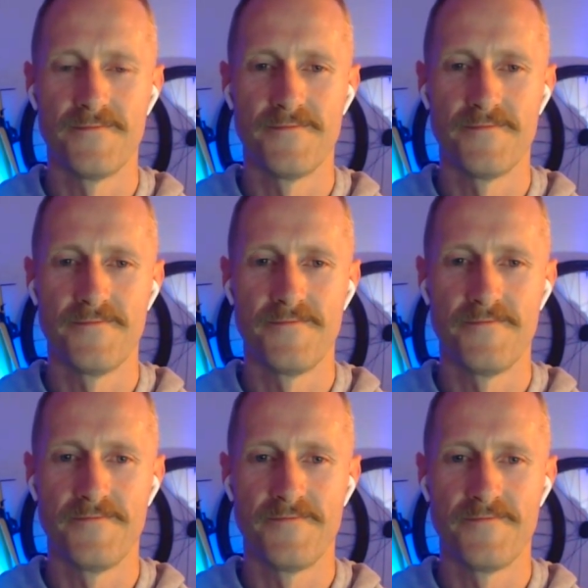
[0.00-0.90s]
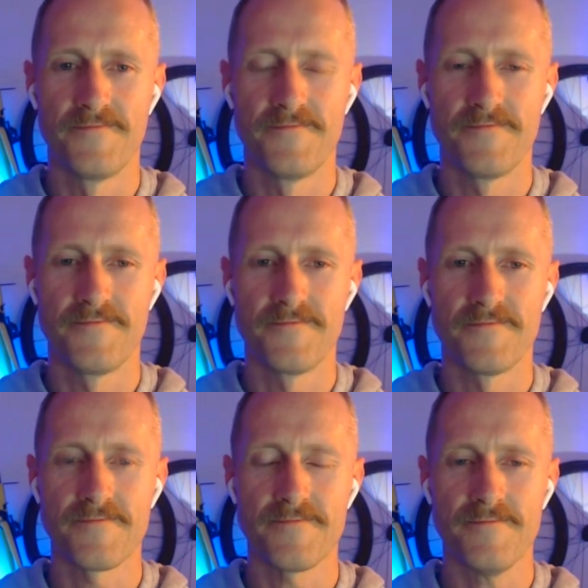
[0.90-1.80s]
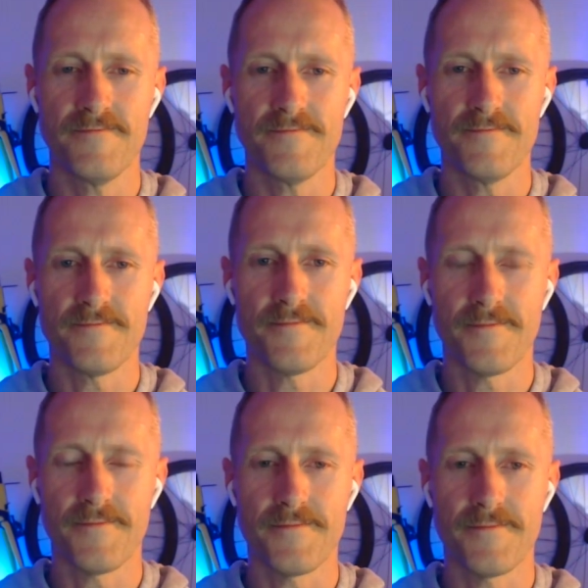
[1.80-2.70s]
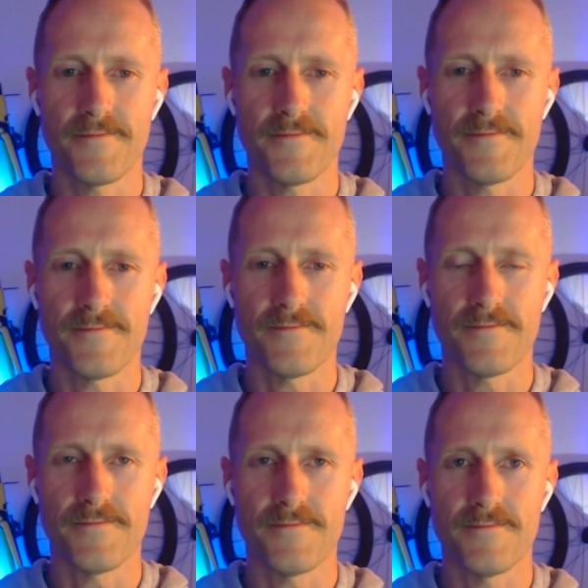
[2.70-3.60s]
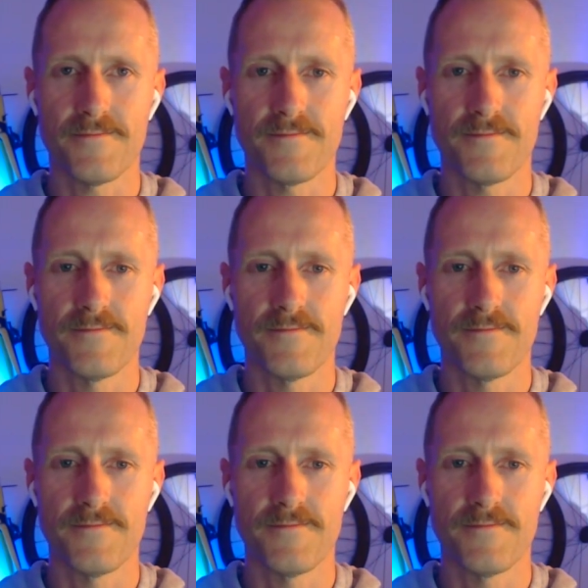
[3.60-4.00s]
(not speaking)